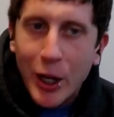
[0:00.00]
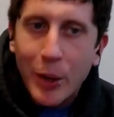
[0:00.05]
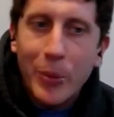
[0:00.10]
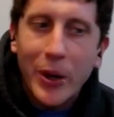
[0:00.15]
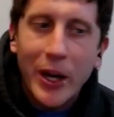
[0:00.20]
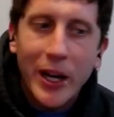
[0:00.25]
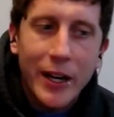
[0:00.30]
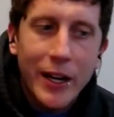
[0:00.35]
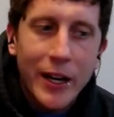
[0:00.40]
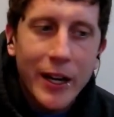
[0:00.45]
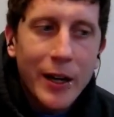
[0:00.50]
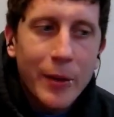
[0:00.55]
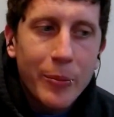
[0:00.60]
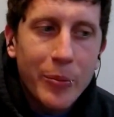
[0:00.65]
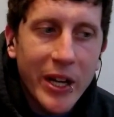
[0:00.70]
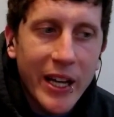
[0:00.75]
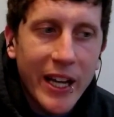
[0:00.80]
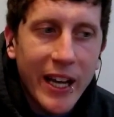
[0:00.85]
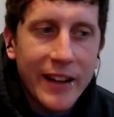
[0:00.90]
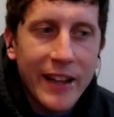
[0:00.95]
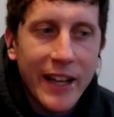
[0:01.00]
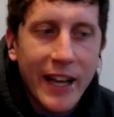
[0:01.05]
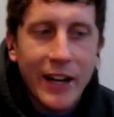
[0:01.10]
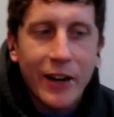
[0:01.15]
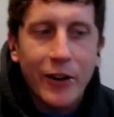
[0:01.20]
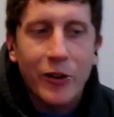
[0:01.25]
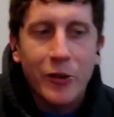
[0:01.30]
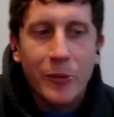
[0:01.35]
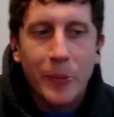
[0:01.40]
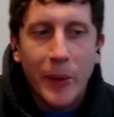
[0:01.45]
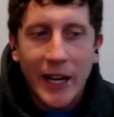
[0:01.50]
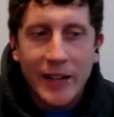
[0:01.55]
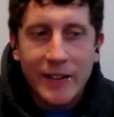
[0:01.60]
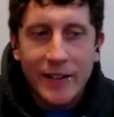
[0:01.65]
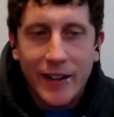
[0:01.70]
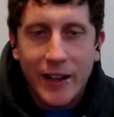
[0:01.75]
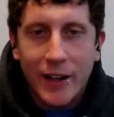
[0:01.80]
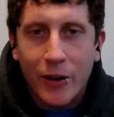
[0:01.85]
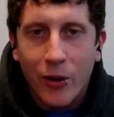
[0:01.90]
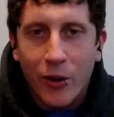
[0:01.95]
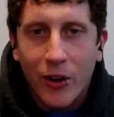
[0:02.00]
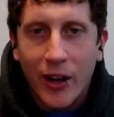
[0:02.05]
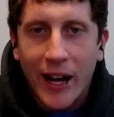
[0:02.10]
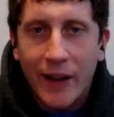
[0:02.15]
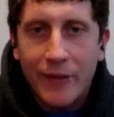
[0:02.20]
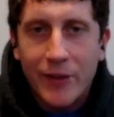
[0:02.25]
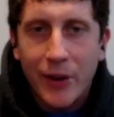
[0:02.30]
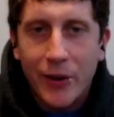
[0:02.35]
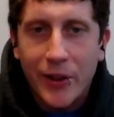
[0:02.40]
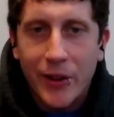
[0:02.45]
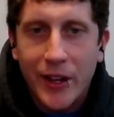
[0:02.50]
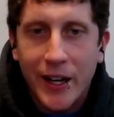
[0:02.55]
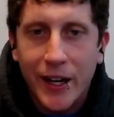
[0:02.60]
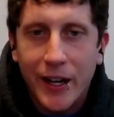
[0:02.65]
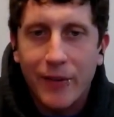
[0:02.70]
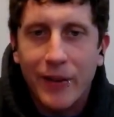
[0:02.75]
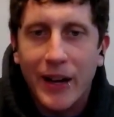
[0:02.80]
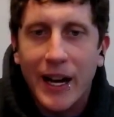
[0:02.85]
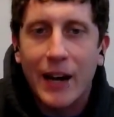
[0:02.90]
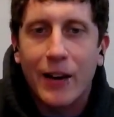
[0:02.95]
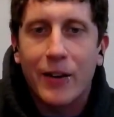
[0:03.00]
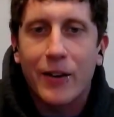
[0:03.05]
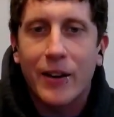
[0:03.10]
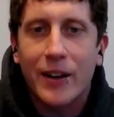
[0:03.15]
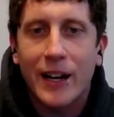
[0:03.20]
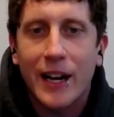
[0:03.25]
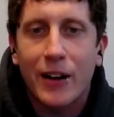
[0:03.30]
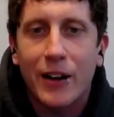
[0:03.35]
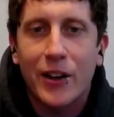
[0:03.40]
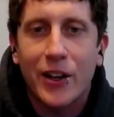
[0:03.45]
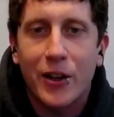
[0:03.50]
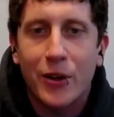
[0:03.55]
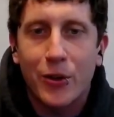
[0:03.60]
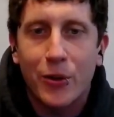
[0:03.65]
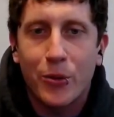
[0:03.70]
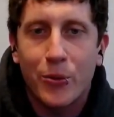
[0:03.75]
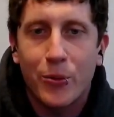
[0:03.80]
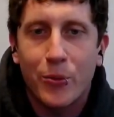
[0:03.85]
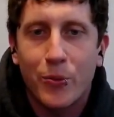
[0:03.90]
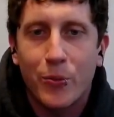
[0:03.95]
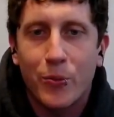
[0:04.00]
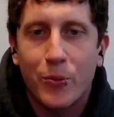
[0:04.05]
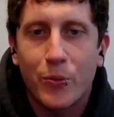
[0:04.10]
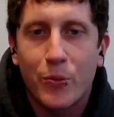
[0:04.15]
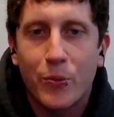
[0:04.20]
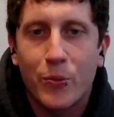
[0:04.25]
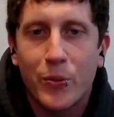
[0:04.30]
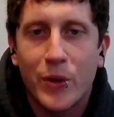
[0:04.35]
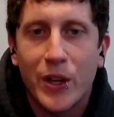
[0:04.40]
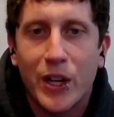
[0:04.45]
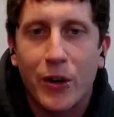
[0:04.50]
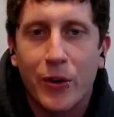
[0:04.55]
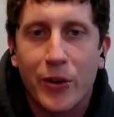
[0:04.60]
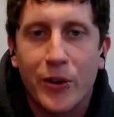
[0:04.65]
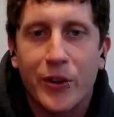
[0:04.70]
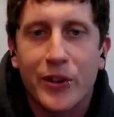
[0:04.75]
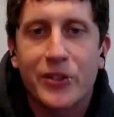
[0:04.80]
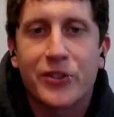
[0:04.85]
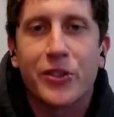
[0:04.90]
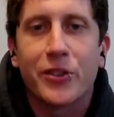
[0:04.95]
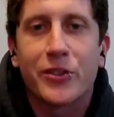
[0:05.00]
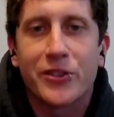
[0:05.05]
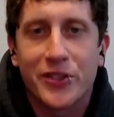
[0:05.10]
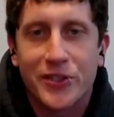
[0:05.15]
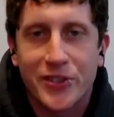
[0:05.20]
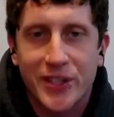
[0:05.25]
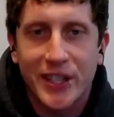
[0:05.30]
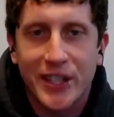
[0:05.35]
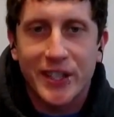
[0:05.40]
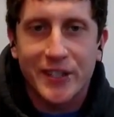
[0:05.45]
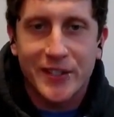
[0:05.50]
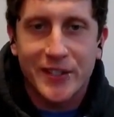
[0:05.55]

But again, that goes back to that whole AFCO thing of how do you, you know, there is no such thing as